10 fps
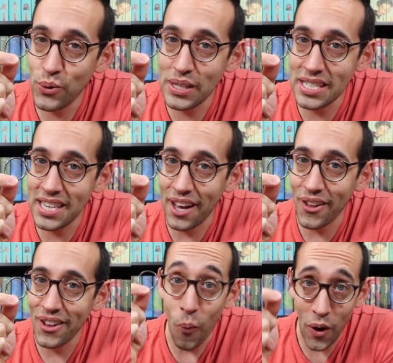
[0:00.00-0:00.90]
to
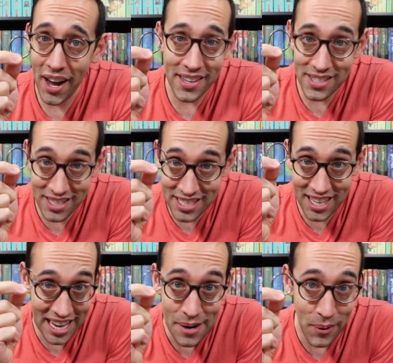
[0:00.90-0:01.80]
detail. Why is this
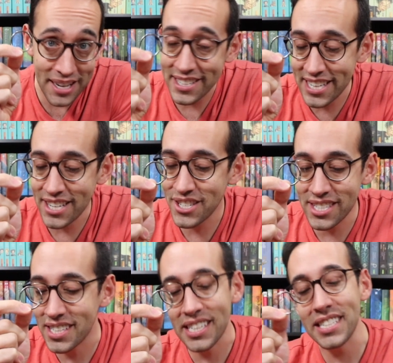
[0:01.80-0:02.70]
key ring attention
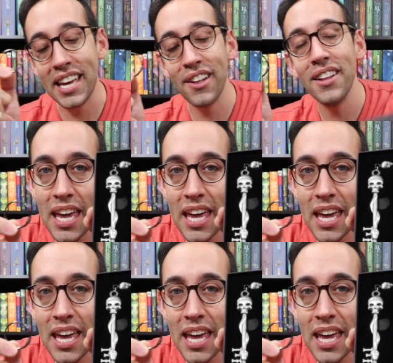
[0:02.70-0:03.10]
to detail?